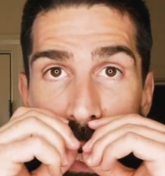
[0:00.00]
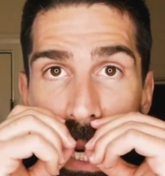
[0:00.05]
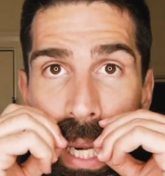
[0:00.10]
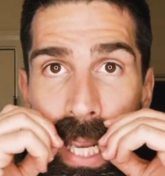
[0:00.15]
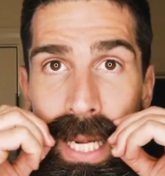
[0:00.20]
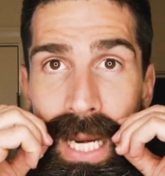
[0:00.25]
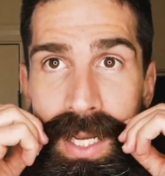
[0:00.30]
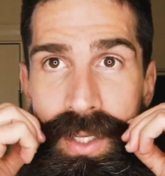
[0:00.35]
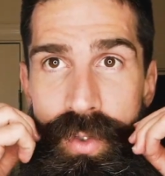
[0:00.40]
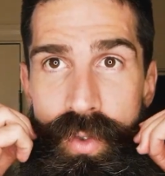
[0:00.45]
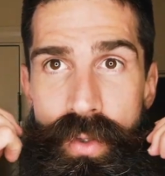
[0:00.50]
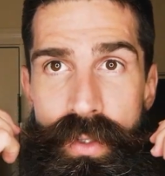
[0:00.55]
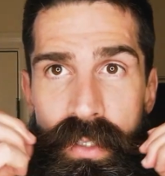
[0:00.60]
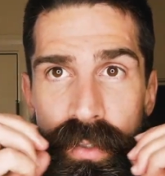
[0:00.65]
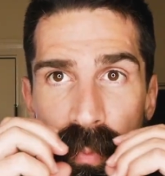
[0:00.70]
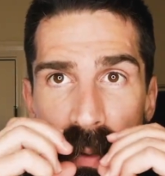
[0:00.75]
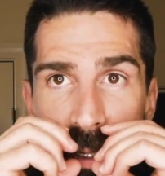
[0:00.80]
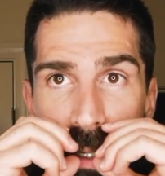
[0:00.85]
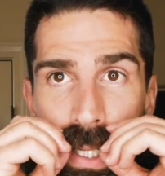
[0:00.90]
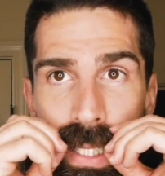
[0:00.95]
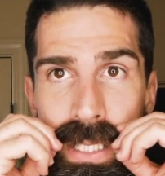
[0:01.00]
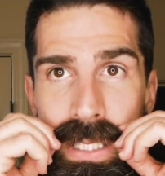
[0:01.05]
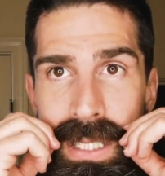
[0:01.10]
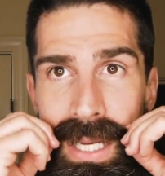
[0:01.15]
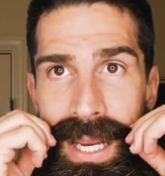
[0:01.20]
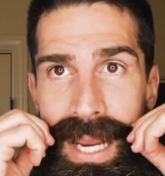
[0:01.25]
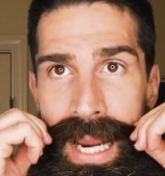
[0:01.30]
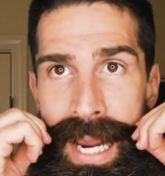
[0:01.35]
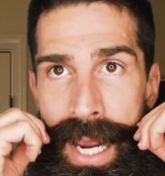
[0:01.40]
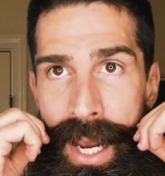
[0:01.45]
And I do this because
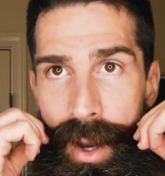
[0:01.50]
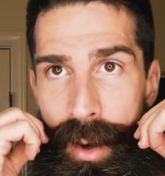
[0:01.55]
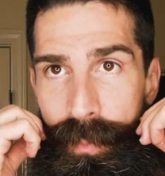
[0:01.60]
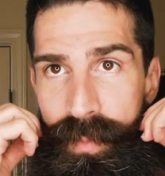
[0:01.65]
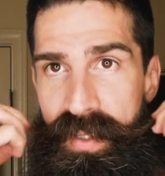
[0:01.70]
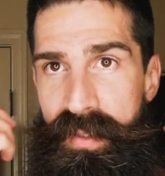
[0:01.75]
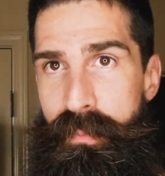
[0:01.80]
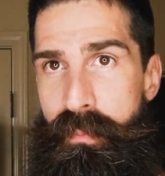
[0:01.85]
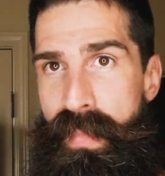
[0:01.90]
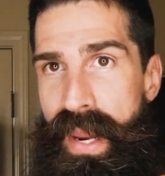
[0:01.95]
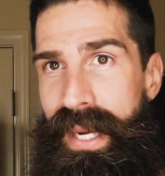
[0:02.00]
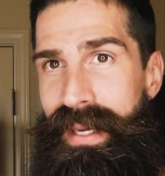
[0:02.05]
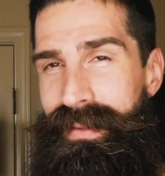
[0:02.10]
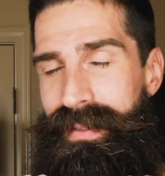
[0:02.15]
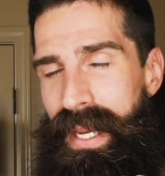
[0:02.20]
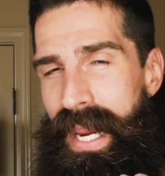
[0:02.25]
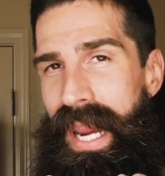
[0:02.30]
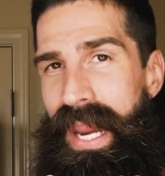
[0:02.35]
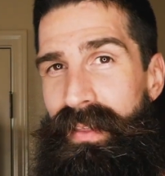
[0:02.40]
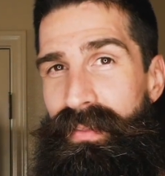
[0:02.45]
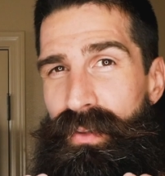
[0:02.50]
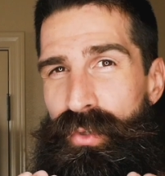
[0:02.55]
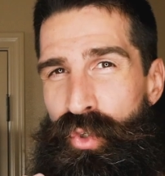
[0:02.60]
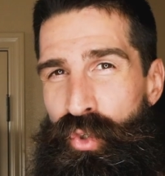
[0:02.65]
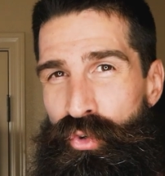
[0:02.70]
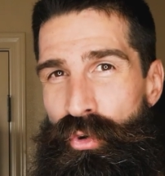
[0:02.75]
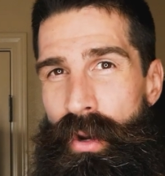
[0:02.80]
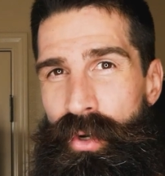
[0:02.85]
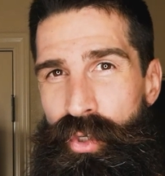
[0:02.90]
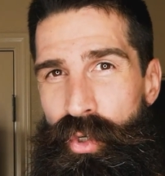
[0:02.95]
it helps maintain the
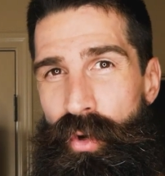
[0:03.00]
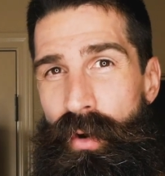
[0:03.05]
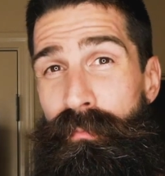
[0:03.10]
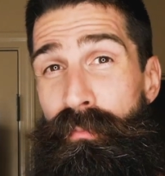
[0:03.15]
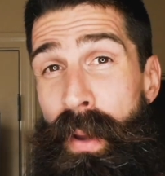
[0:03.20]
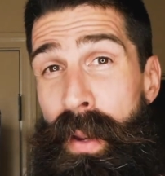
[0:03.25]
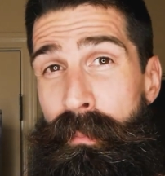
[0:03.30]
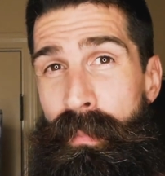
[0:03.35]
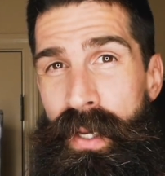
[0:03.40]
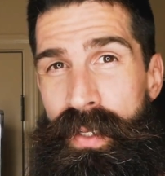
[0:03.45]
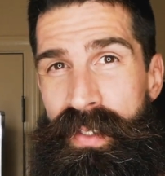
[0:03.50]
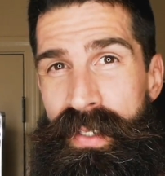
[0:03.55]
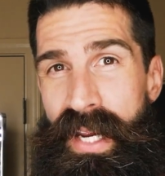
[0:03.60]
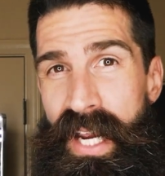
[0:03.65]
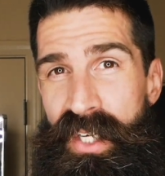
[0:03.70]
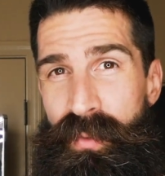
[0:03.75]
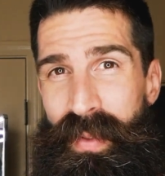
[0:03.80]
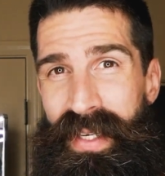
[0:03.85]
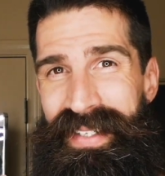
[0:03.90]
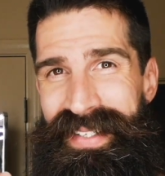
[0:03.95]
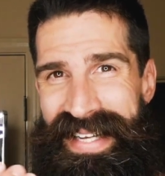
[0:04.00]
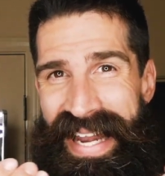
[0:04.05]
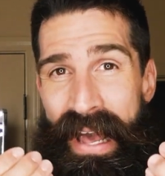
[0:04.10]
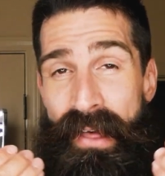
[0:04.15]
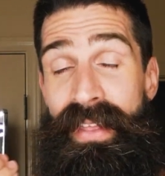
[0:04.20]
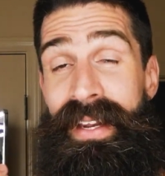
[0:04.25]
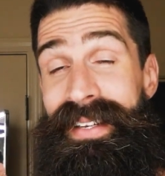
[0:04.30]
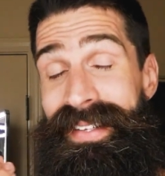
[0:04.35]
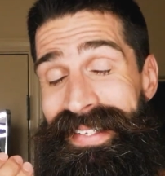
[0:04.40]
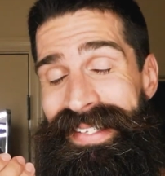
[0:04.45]
structure of my mustache, because
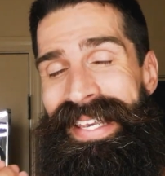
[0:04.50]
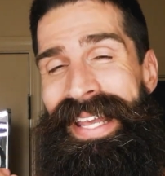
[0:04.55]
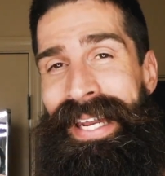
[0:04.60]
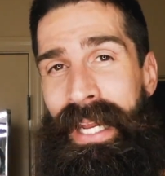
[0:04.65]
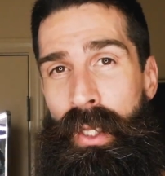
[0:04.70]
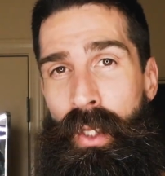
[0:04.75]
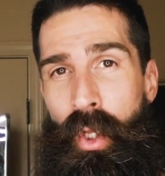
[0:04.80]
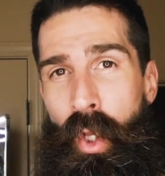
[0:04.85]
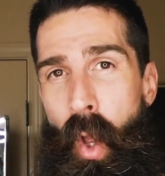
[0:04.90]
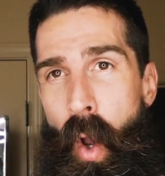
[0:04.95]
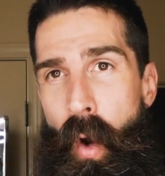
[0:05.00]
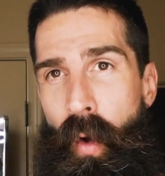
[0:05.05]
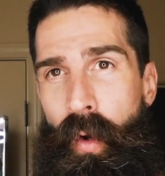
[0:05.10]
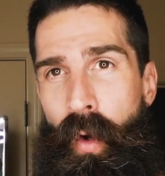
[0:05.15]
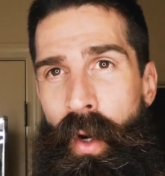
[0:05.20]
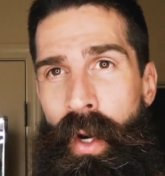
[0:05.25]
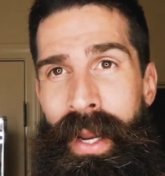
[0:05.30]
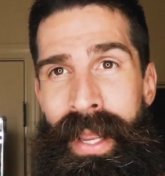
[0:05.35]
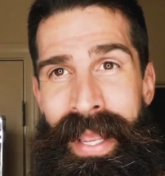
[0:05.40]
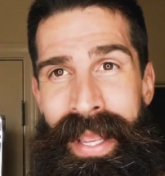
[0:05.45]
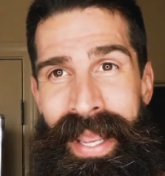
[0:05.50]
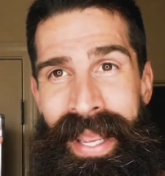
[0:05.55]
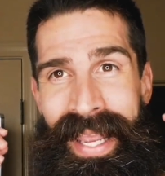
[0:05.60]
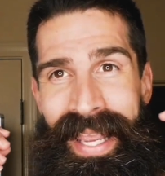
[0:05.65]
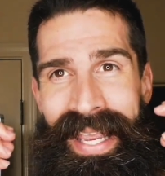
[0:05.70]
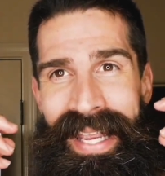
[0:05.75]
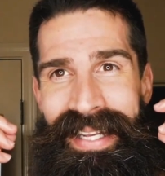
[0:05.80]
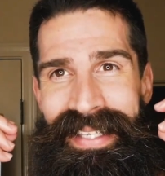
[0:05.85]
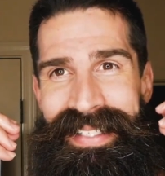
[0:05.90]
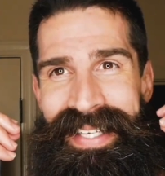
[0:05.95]
now that it's getting longer,
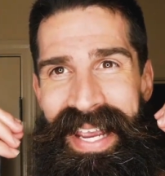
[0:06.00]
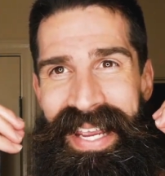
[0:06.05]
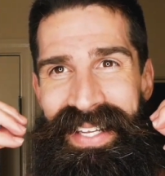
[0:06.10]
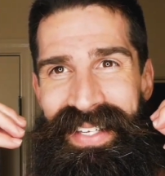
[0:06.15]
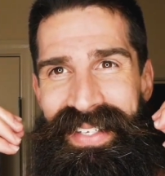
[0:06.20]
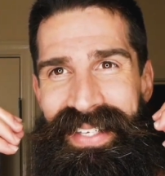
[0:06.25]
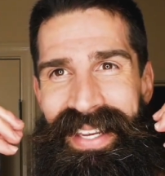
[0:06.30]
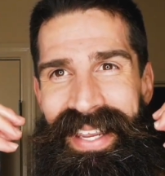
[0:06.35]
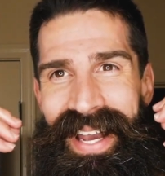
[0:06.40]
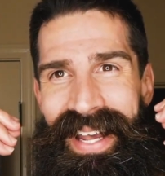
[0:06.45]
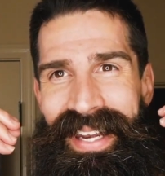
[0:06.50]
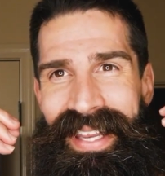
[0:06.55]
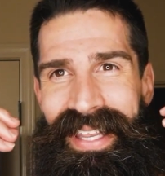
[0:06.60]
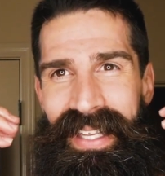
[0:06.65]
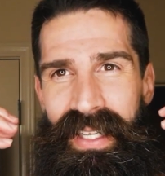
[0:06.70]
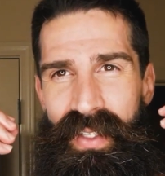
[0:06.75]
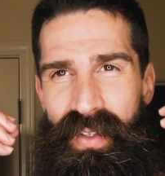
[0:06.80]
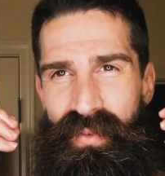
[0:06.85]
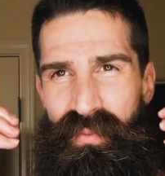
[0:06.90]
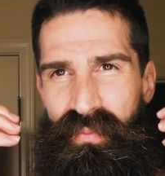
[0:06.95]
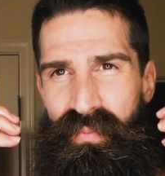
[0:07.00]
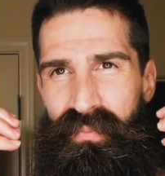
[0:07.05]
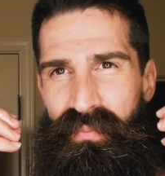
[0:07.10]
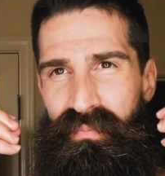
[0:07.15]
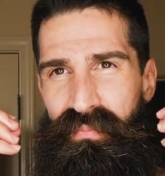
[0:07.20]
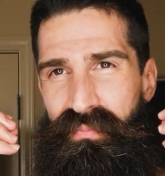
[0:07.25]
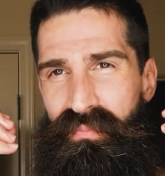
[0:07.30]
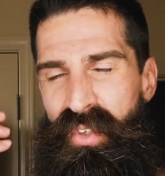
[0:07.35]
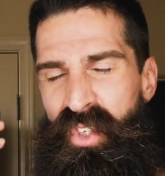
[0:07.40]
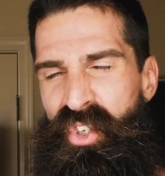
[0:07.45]
it tends to kind of get
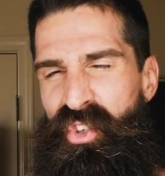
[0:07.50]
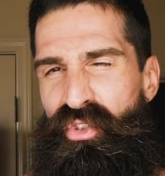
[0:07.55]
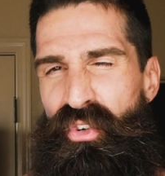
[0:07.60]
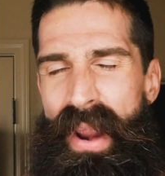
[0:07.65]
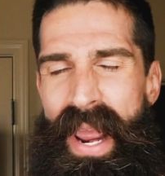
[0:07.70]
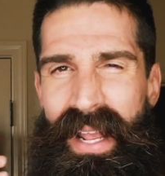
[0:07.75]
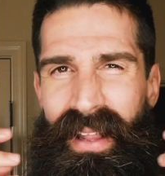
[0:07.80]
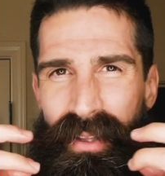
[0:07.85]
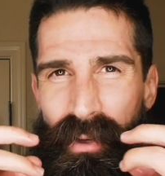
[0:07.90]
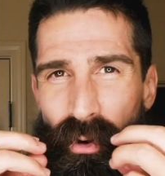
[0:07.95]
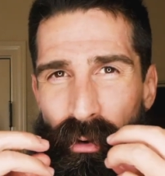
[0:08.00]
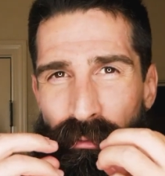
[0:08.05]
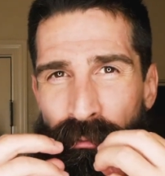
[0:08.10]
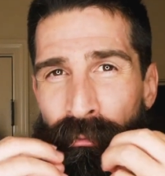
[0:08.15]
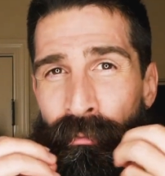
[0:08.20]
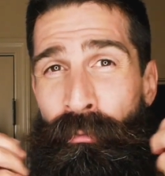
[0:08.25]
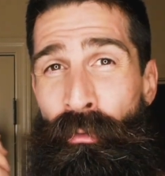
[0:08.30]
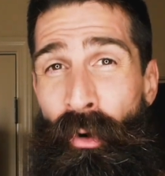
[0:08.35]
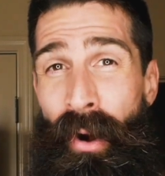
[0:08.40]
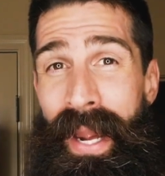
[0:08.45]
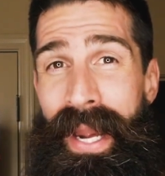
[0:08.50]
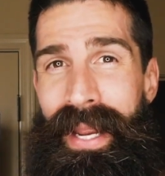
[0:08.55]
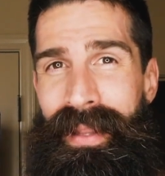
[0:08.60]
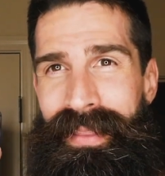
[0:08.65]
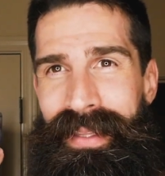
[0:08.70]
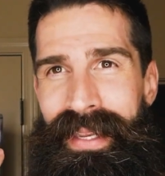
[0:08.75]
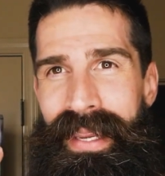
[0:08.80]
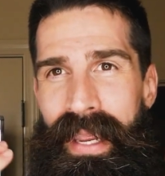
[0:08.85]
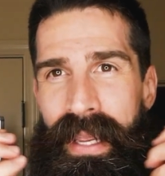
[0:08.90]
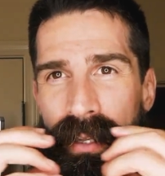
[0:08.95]
straggly or fray at
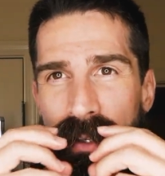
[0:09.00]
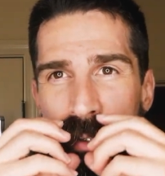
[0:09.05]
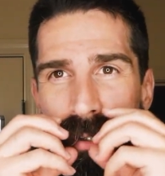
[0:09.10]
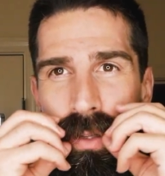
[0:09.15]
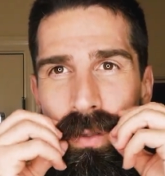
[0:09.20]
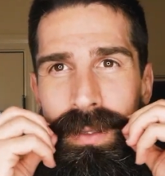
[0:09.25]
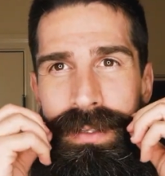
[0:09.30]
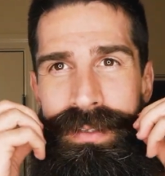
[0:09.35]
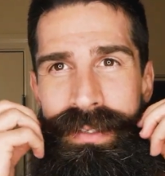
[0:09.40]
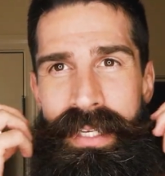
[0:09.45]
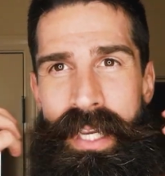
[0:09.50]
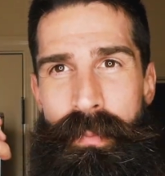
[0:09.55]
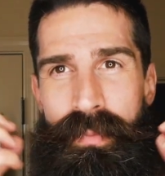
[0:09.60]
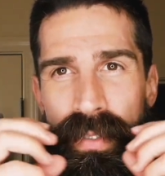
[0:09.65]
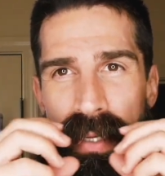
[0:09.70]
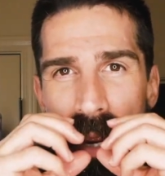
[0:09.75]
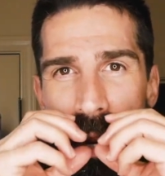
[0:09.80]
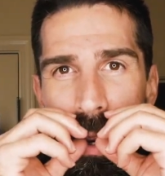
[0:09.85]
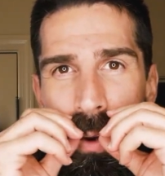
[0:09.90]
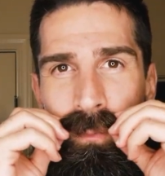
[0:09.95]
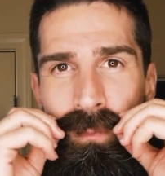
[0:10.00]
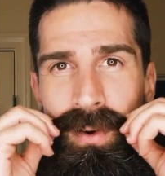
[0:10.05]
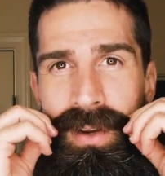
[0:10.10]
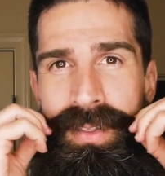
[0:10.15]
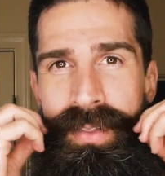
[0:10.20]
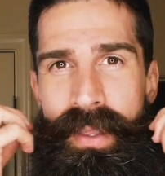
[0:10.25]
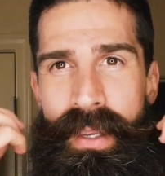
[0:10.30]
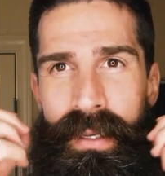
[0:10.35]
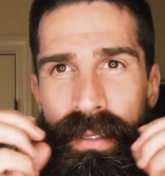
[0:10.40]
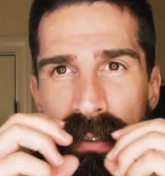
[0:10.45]
the end. So this keeps
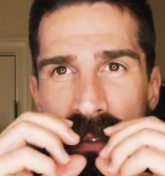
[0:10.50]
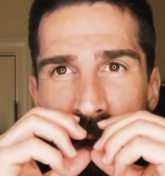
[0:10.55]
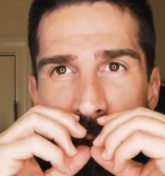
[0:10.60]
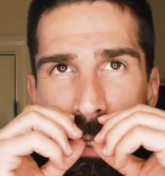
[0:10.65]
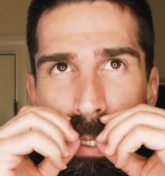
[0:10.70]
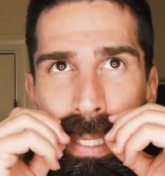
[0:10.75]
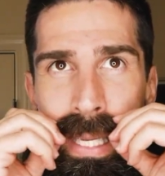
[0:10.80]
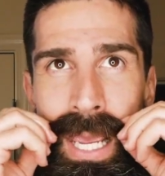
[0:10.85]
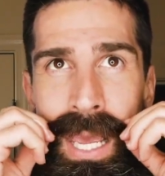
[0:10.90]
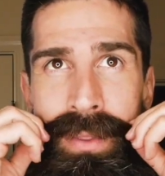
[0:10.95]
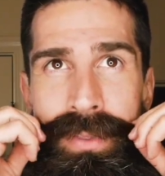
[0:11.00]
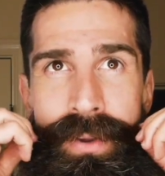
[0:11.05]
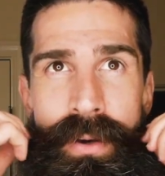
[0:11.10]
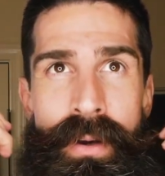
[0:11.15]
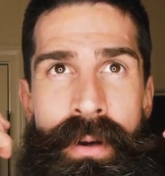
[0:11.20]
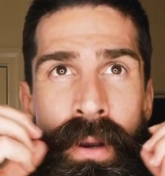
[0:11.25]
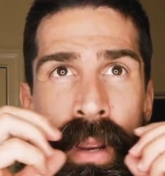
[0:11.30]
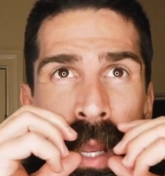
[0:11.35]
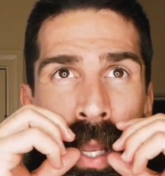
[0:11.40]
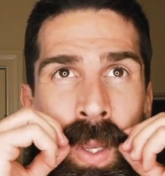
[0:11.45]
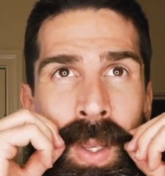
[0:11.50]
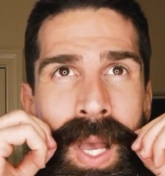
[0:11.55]
everything together.